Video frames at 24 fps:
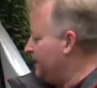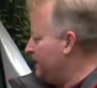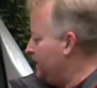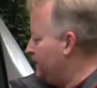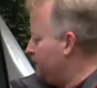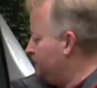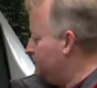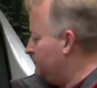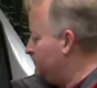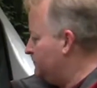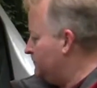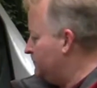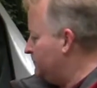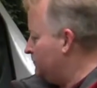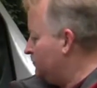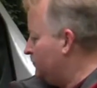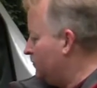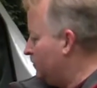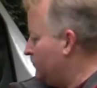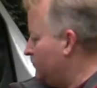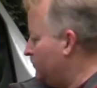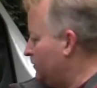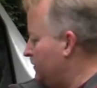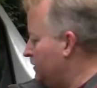head.
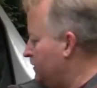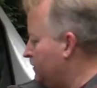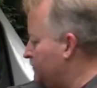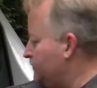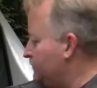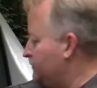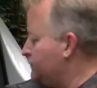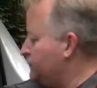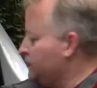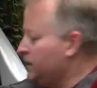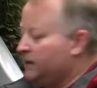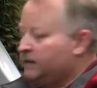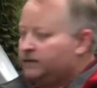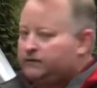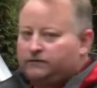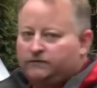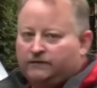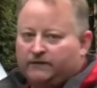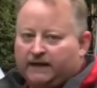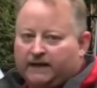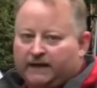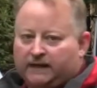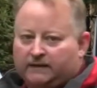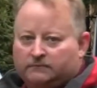Normally you're just going to
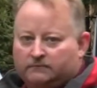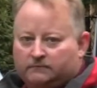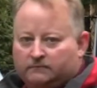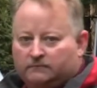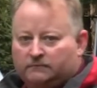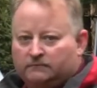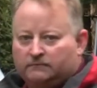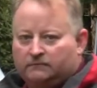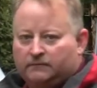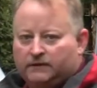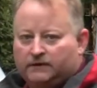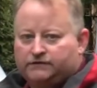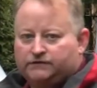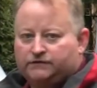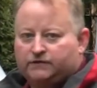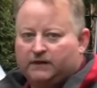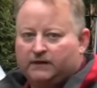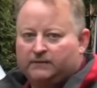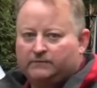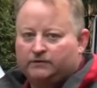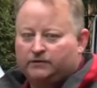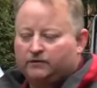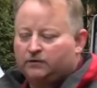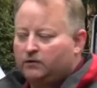do that as you
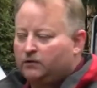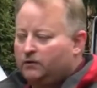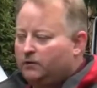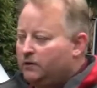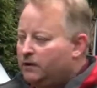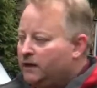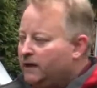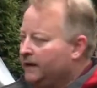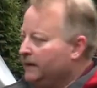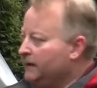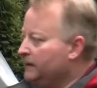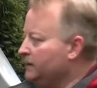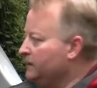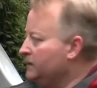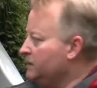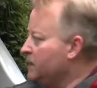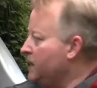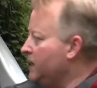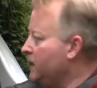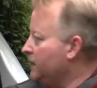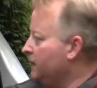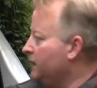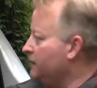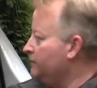come and go to lock and
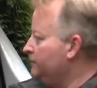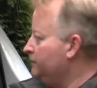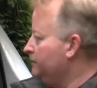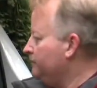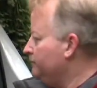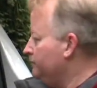unlock it.